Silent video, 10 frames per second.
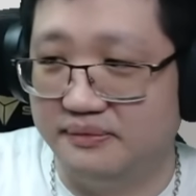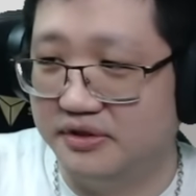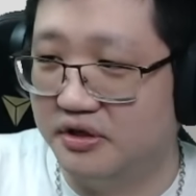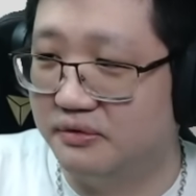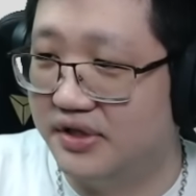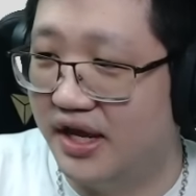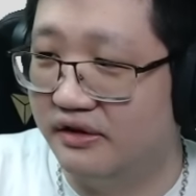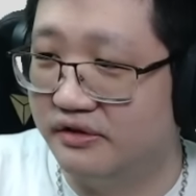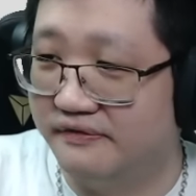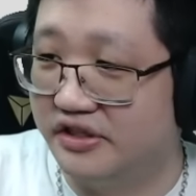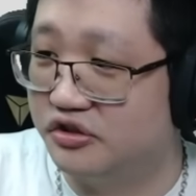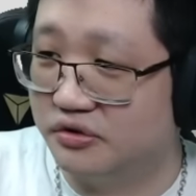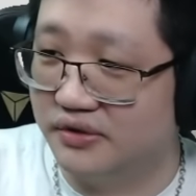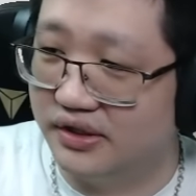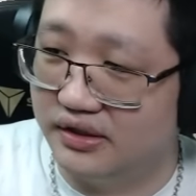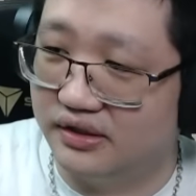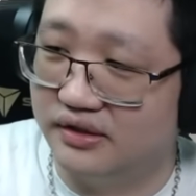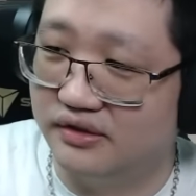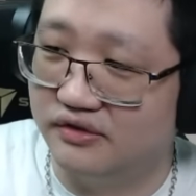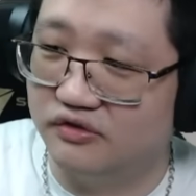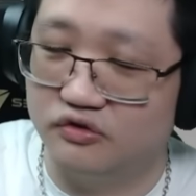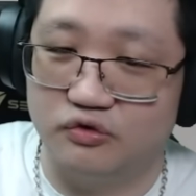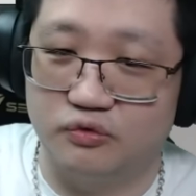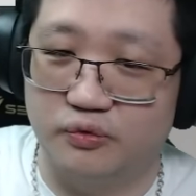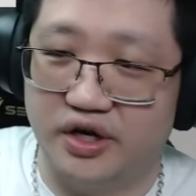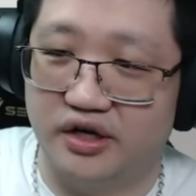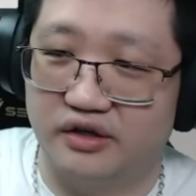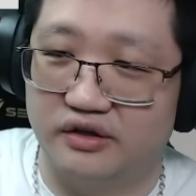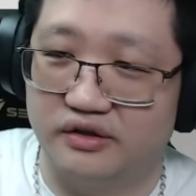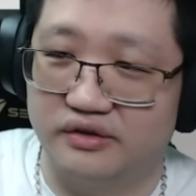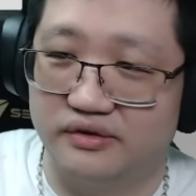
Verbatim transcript: go down eventually to where